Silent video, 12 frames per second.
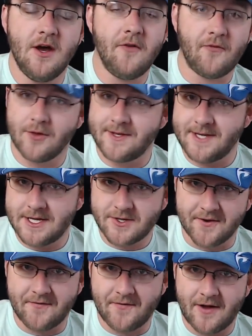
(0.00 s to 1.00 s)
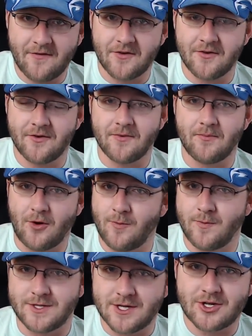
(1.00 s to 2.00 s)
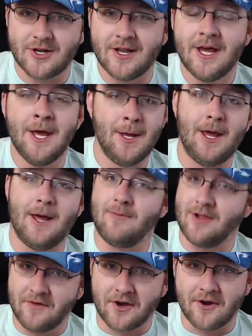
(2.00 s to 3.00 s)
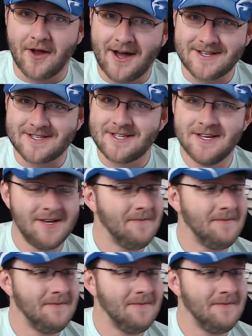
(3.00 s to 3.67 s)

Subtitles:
for the Daytona 500 pole position, and believe it or not,